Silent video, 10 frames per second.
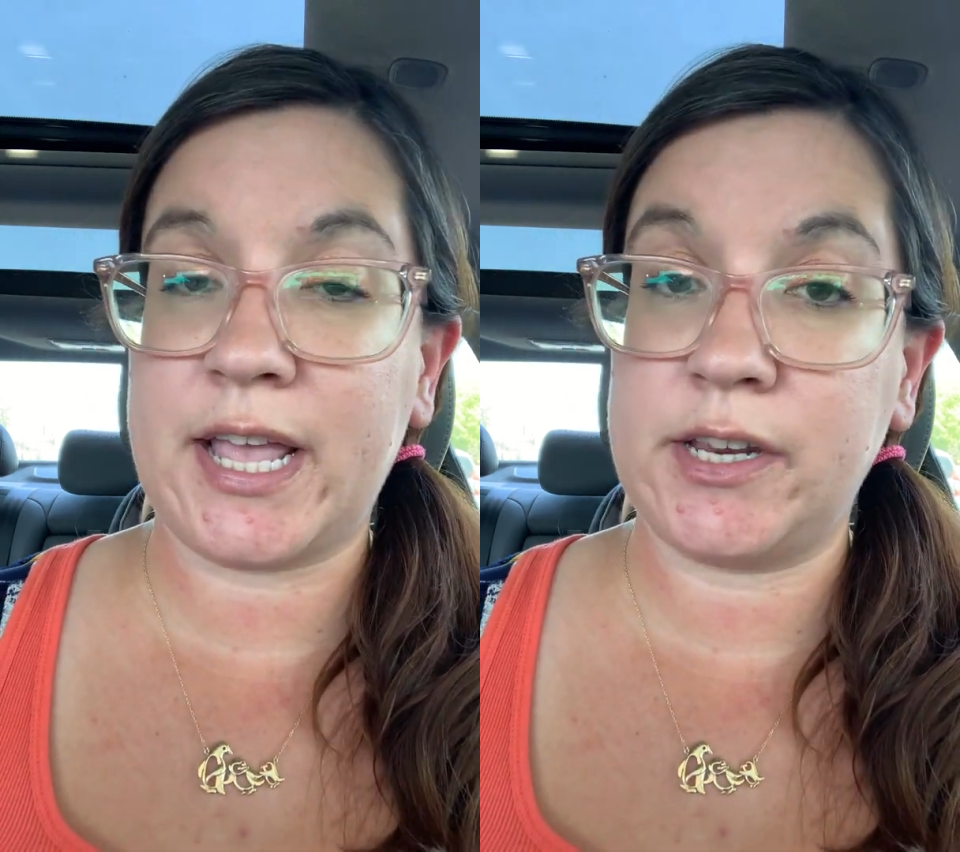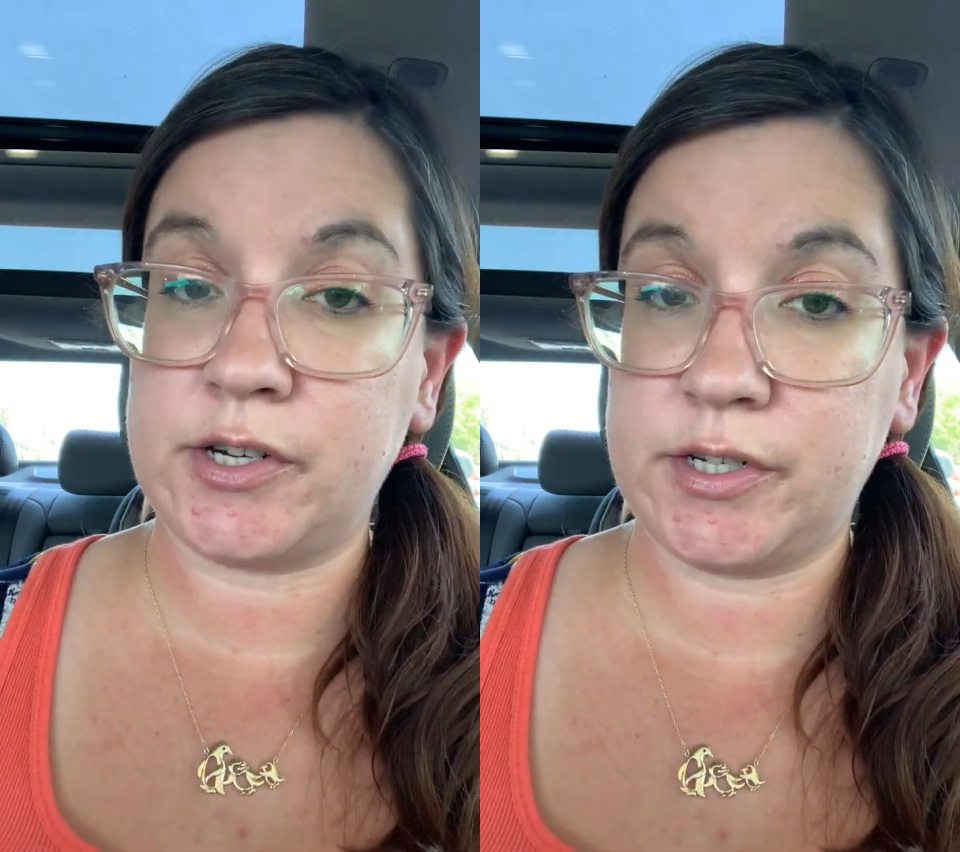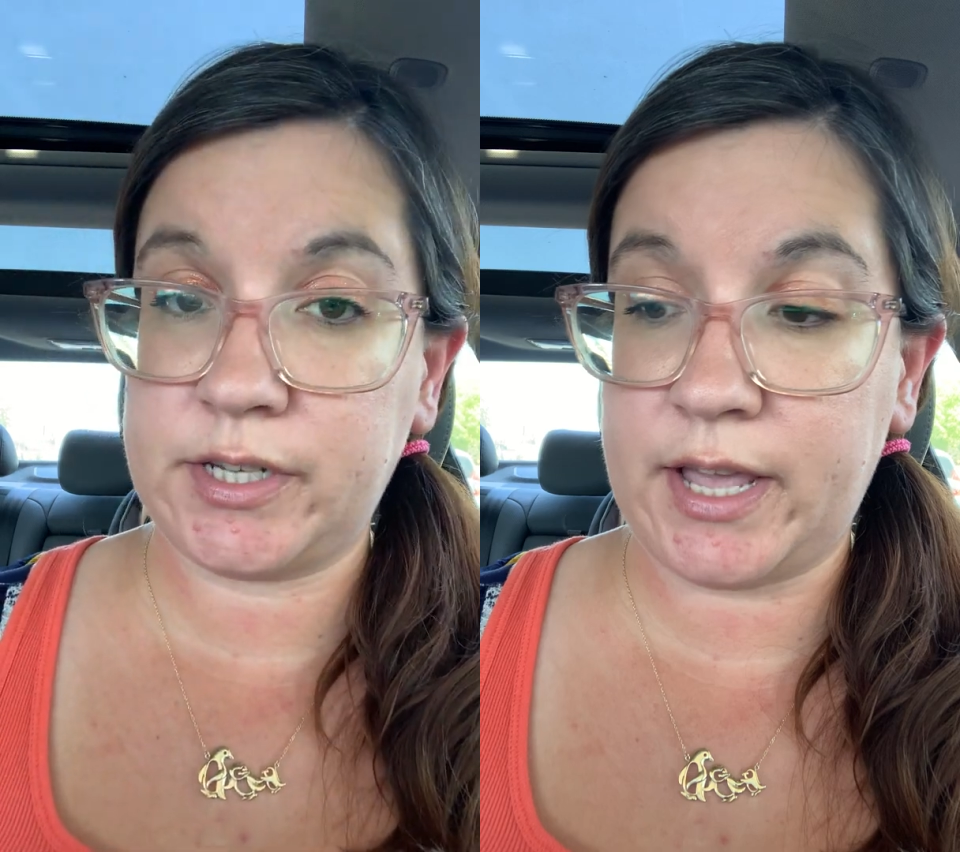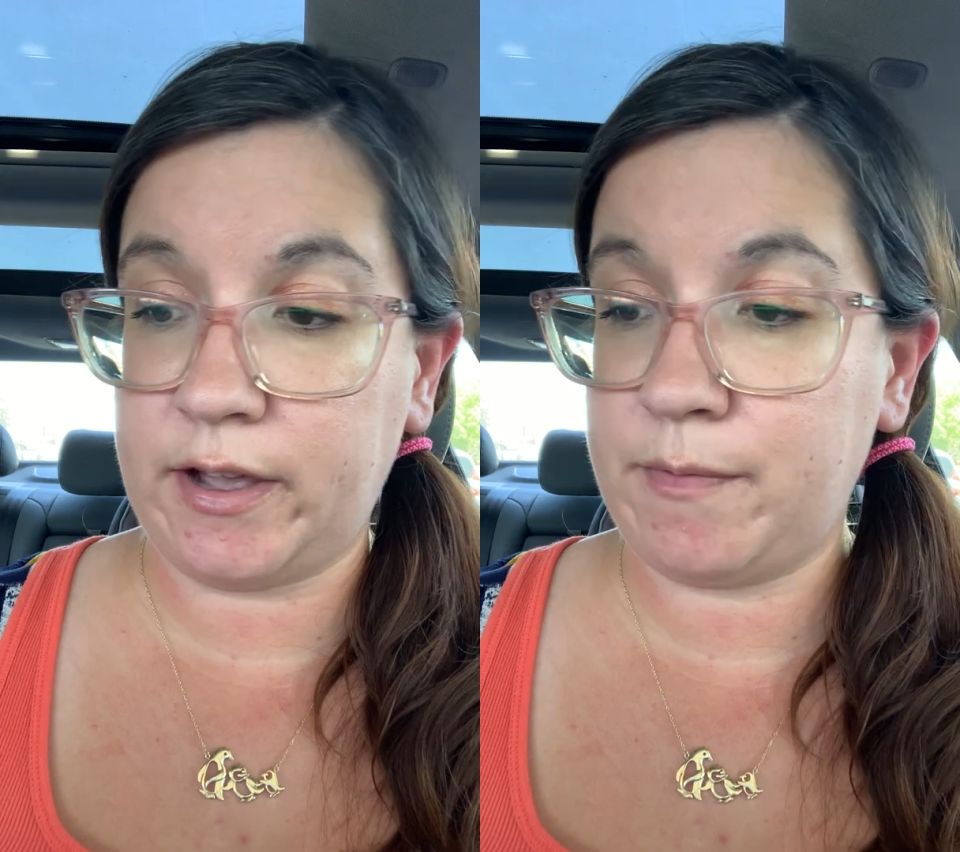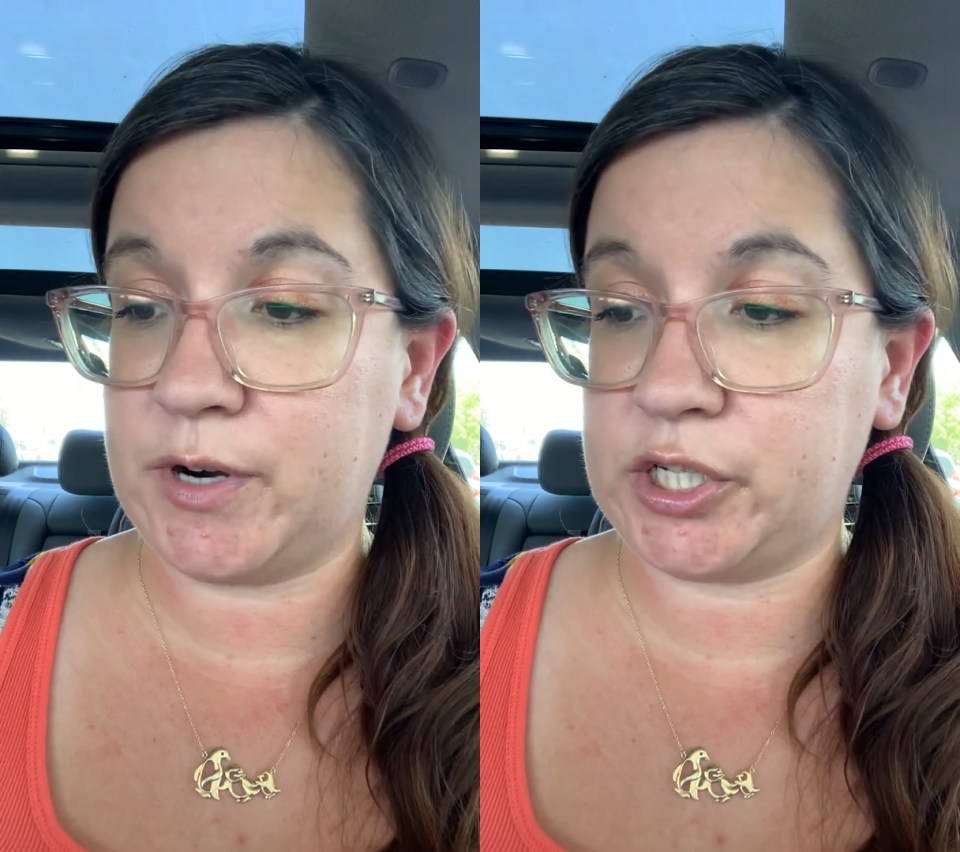interstate
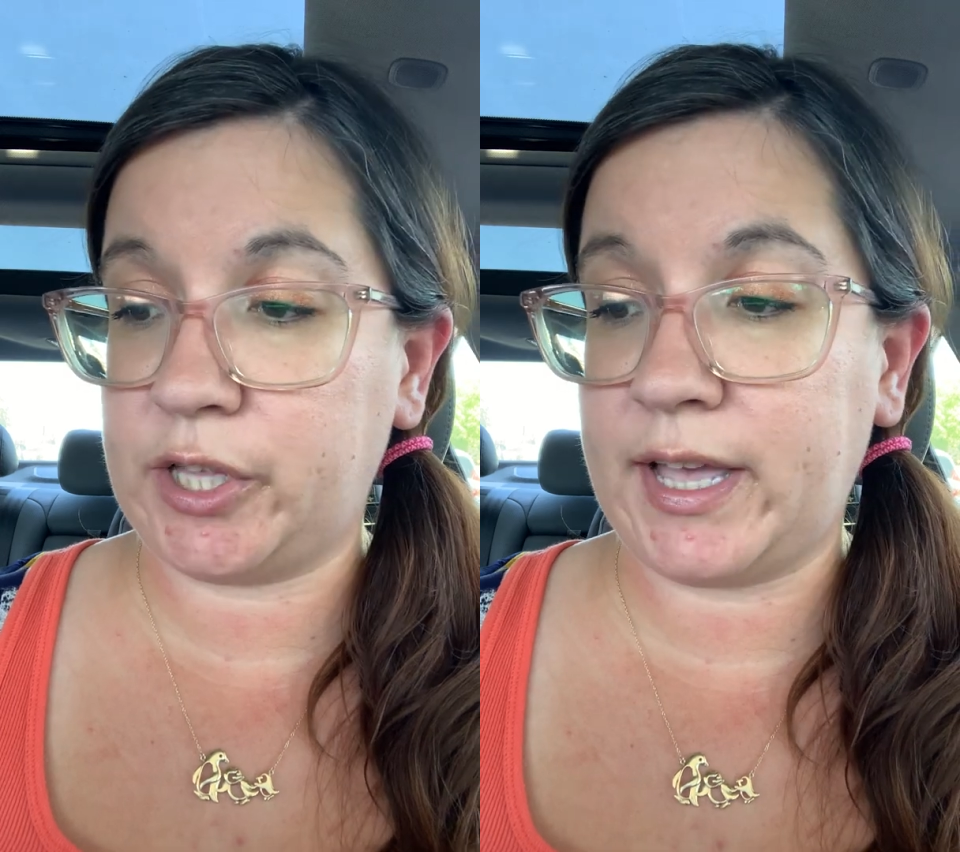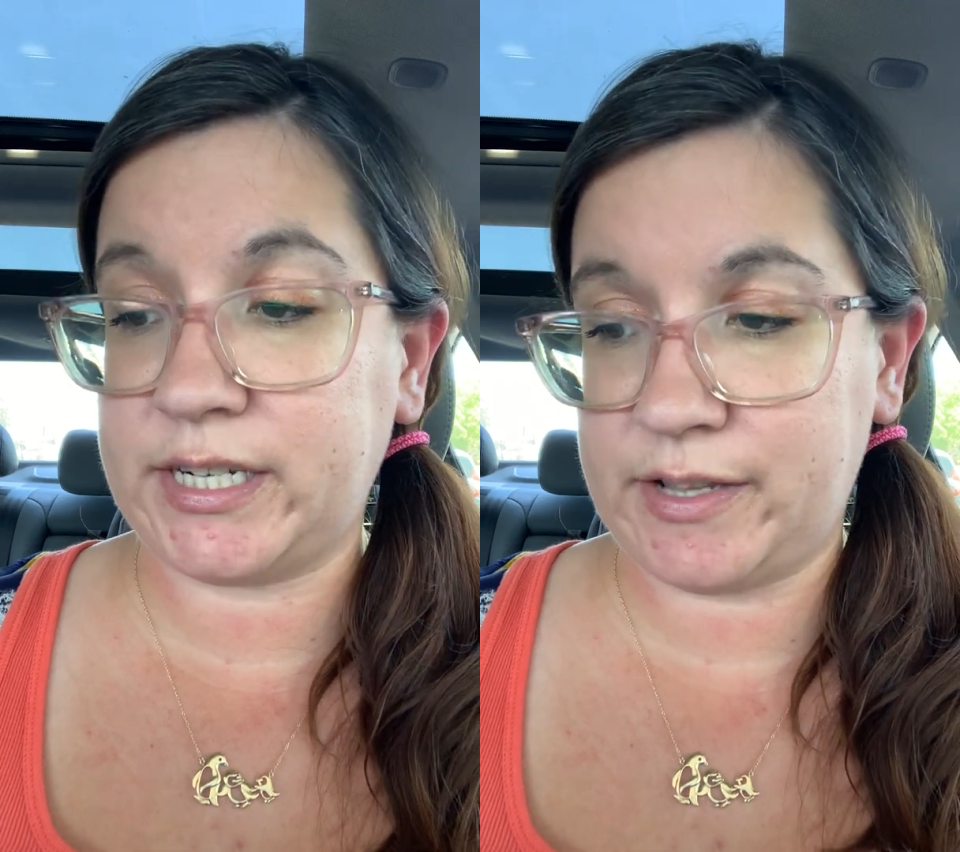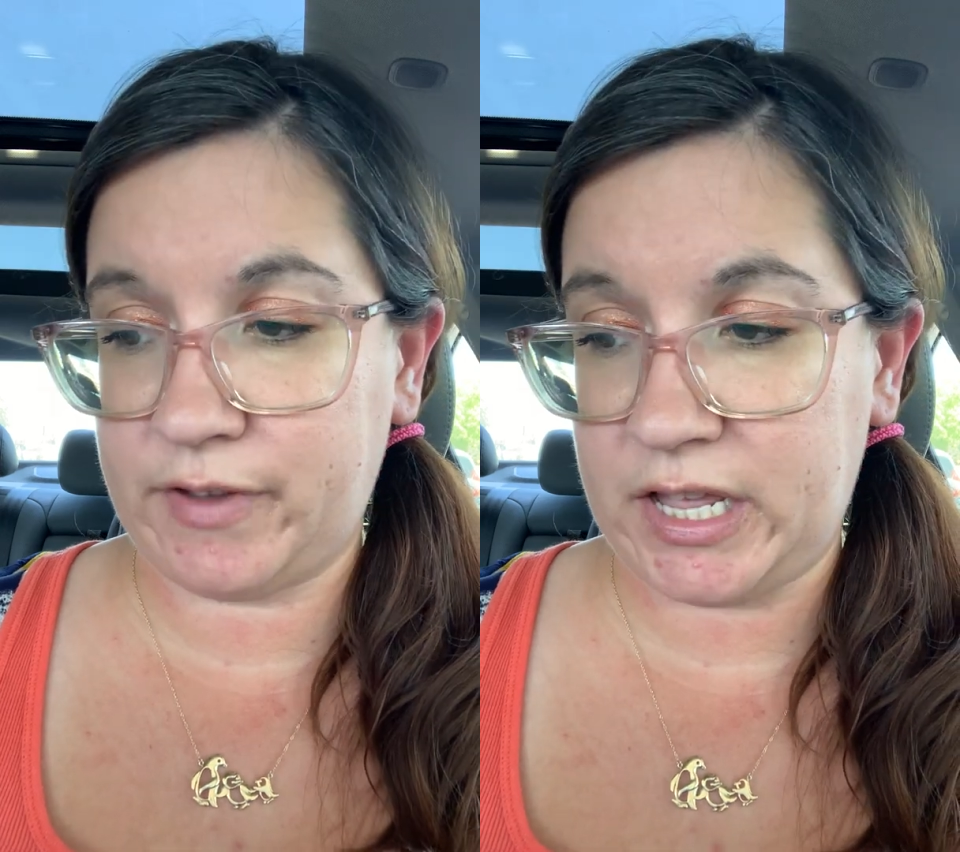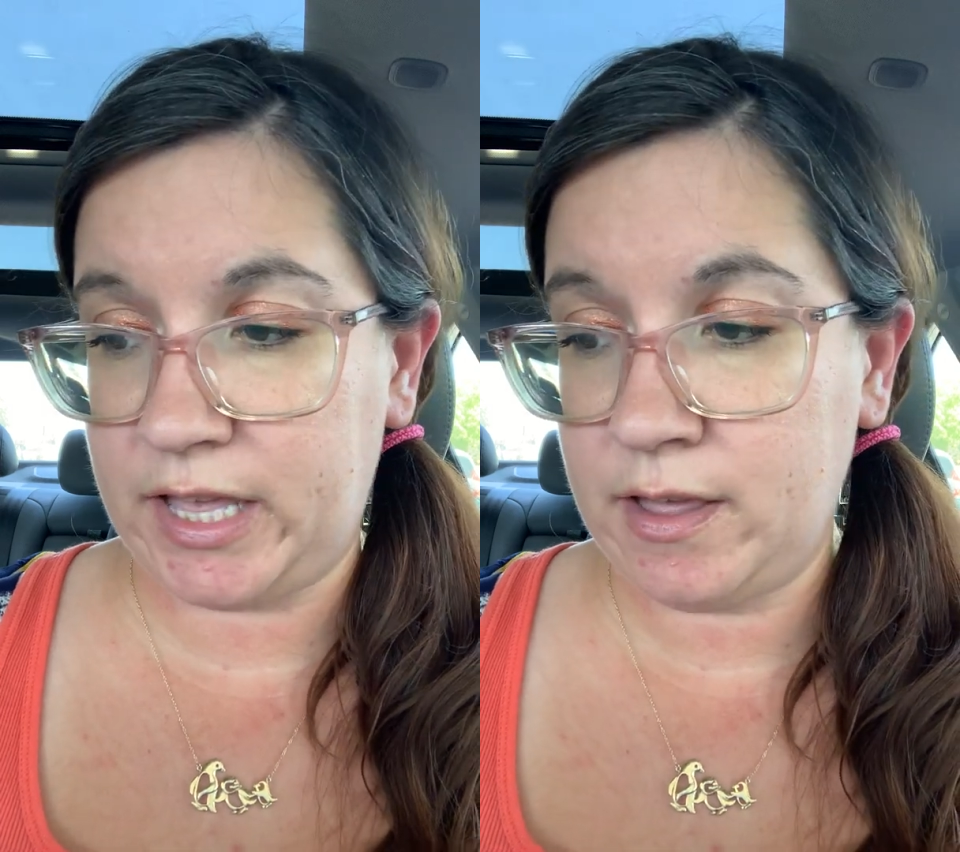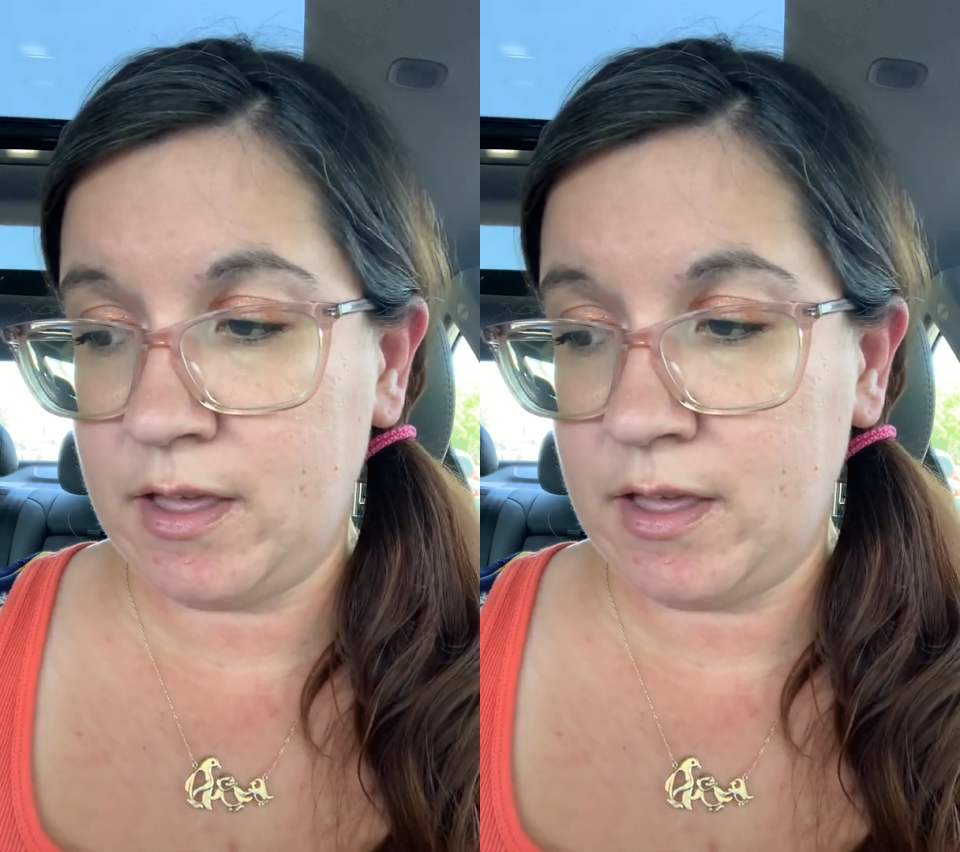commercial activity